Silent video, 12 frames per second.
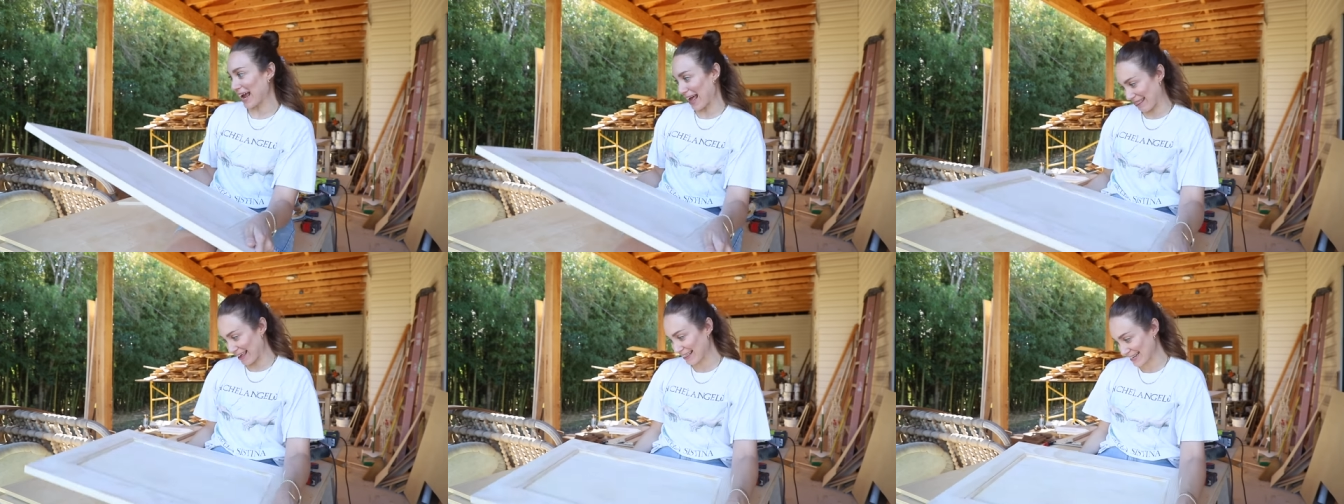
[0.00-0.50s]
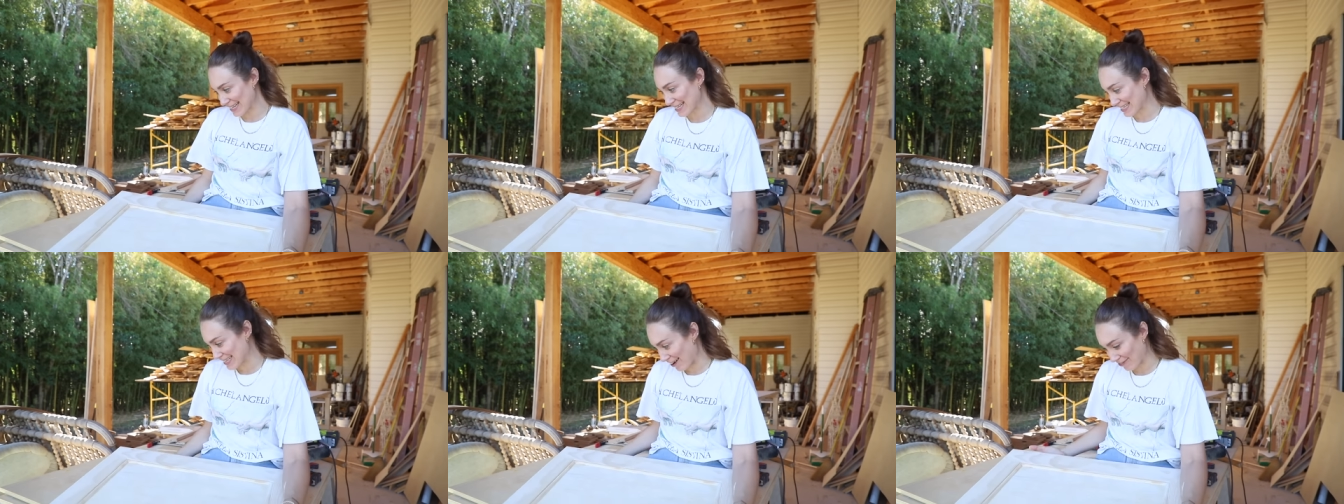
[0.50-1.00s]
I think this
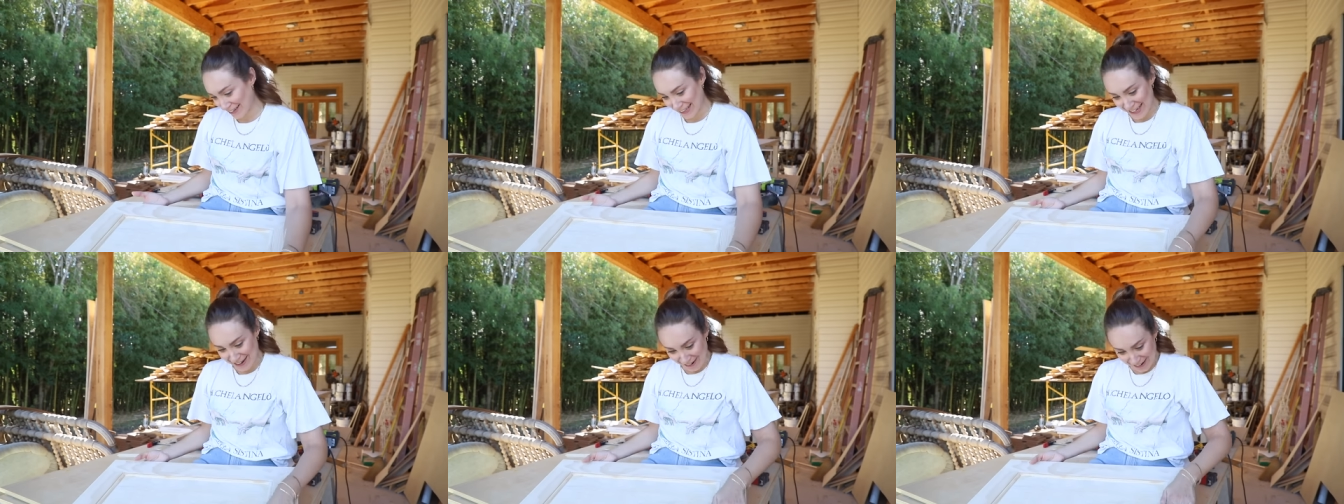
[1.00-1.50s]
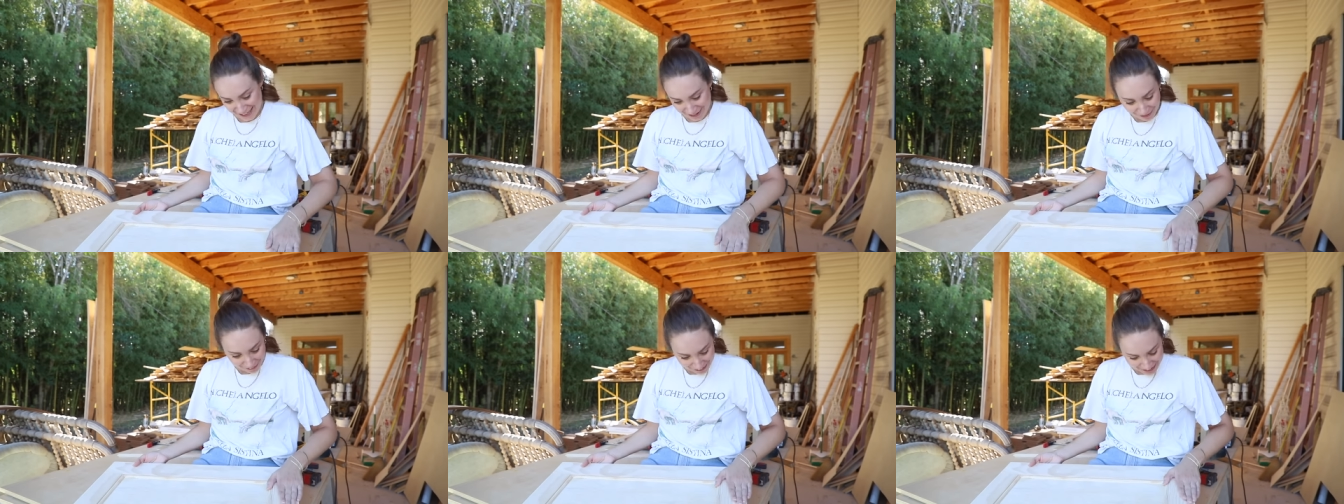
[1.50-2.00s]
is definitely going to
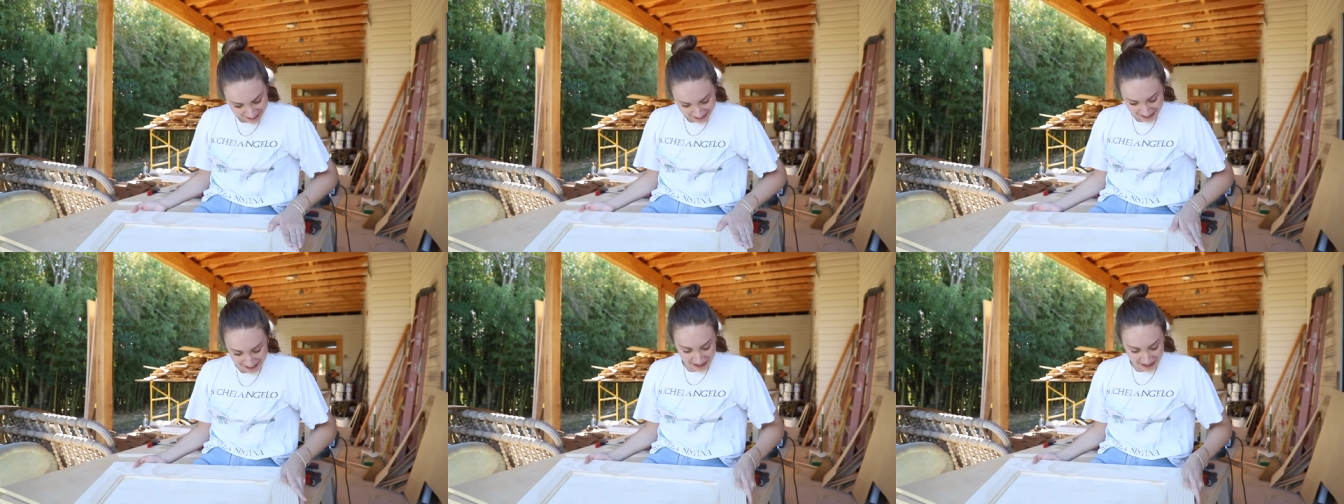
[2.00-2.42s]
work.